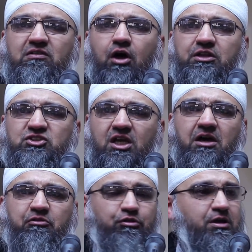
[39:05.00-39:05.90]
Allah on this
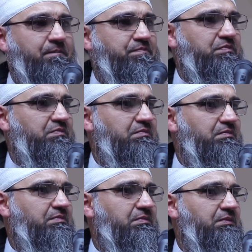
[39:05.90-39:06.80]
earth.
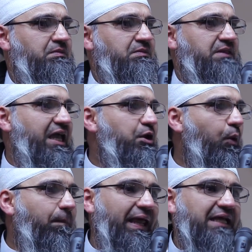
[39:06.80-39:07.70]
That He
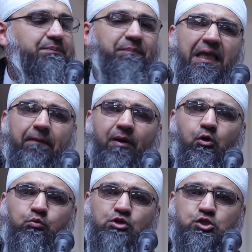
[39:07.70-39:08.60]
will place people
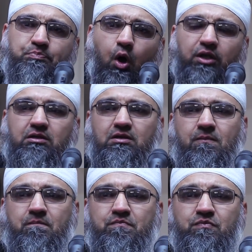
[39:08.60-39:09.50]
who respond,
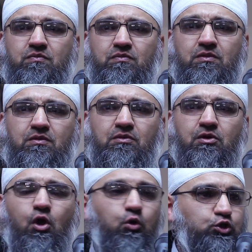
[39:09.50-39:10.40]

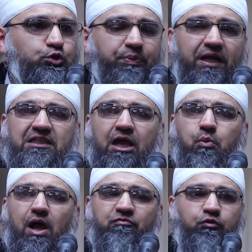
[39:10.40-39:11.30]
who spread their
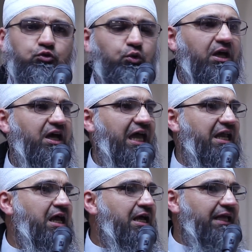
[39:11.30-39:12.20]
wealth, who do the
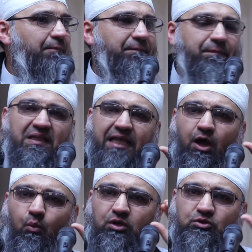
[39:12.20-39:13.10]
khair. That they
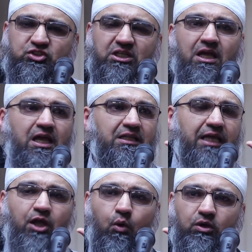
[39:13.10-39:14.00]
don't want
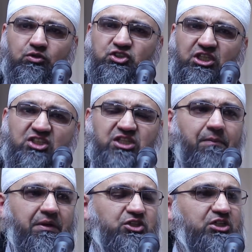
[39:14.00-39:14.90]
to see these
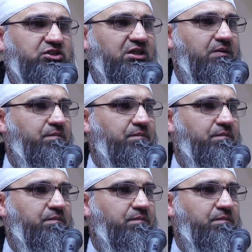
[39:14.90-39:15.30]
images.